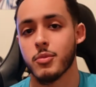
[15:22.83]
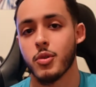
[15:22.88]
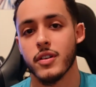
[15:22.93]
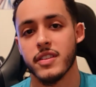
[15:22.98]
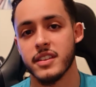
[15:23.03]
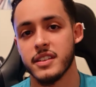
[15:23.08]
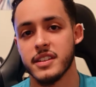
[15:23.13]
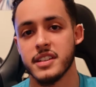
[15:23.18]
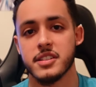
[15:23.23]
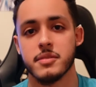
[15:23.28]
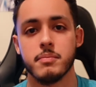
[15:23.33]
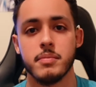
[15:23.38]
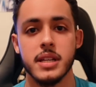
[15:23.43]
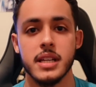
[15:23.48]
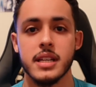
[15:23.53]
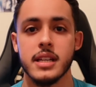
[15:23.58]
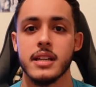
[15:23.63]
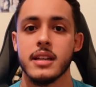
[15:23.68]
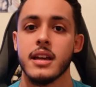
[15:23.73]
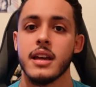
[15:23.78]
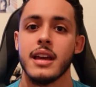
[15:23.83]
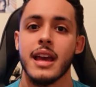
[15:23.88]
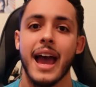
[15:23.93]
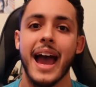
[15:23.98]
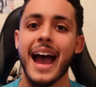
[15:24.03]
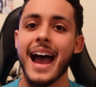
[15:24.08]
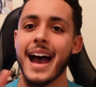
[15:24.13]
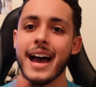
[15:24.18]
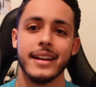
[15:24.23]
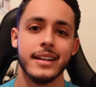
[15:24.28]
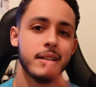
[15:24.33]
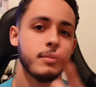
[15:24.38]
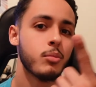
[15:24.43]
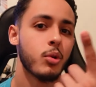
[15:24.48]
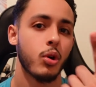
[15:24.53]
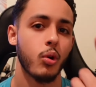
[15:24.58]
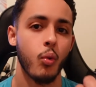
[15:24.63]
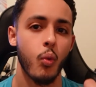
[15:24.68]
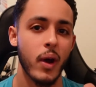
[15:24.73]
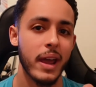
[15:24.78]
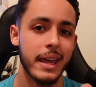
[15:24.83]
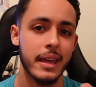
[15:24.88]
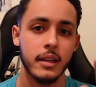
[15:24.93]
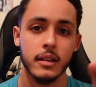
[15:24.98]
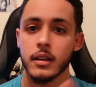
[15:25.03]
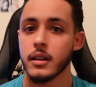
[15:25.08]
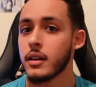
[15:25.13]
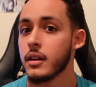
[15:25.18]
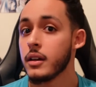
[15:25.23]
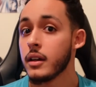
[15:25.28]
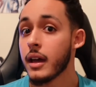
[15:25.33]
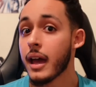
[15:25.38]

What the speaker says: whether this be adding more weight,